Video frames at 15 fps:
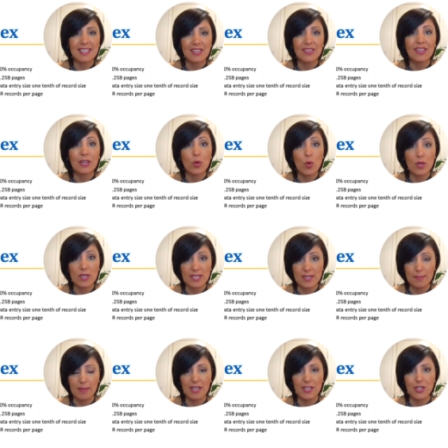records
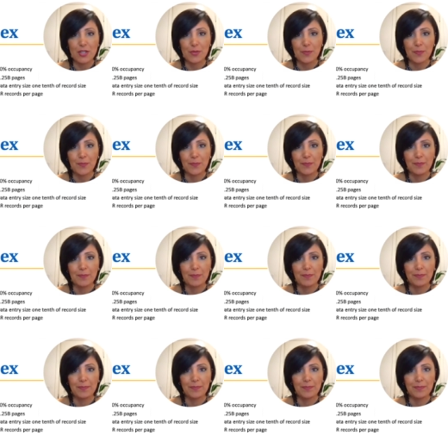page.
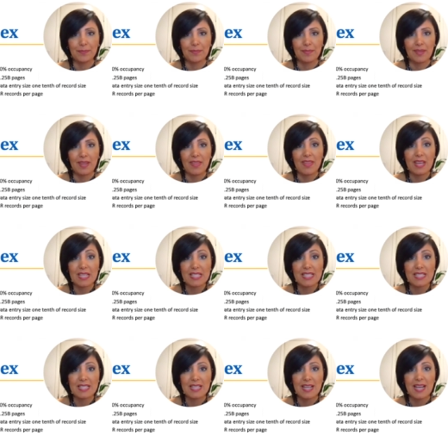
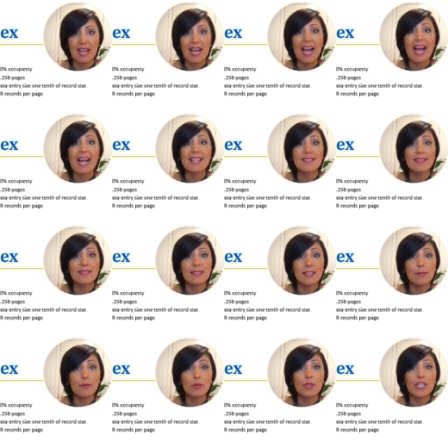This adds a D
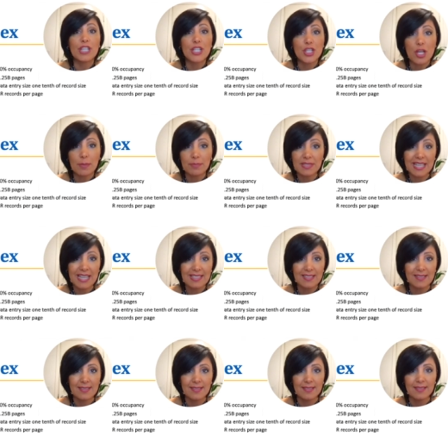for each update,
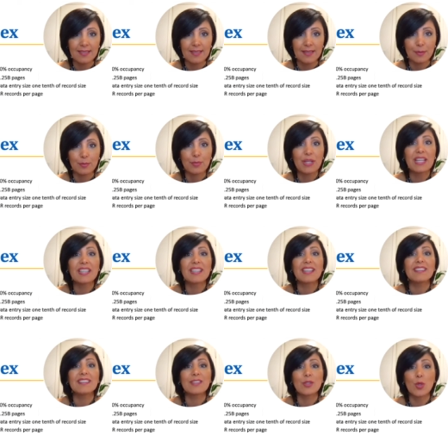
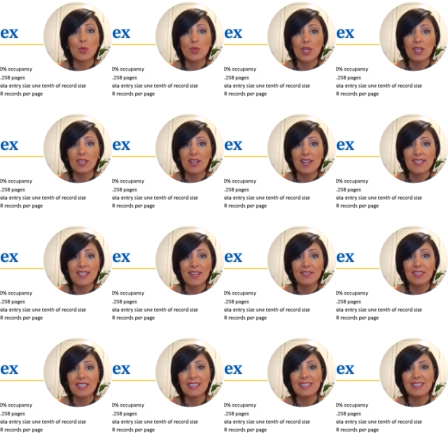bringing the total cost of
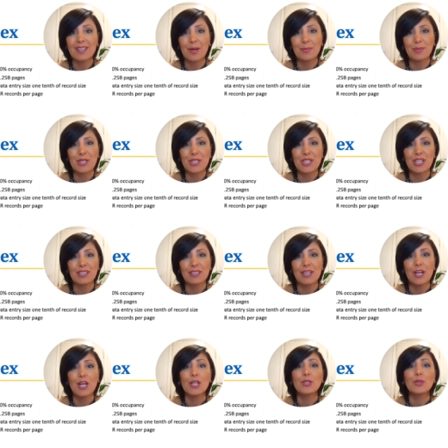delete operation
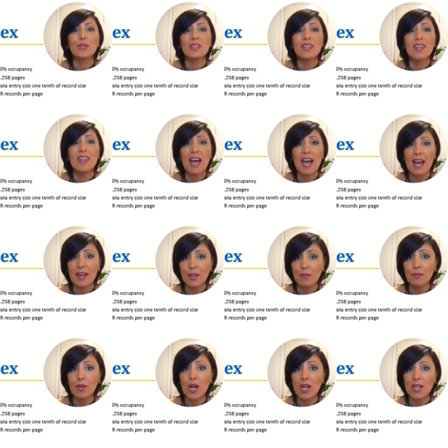to that
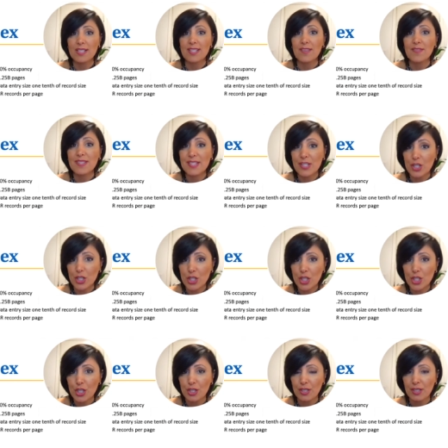of cost of
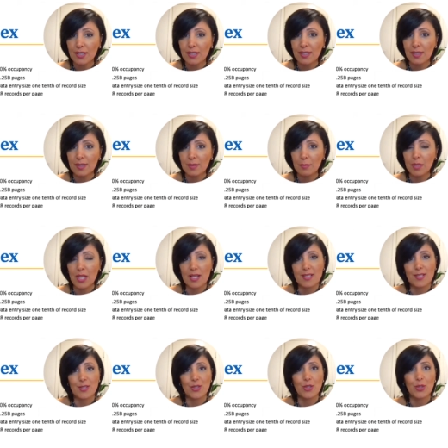search
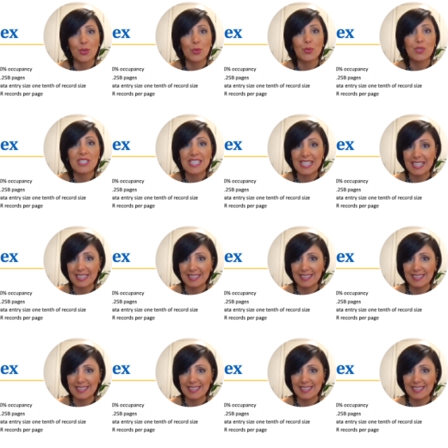plus 2D.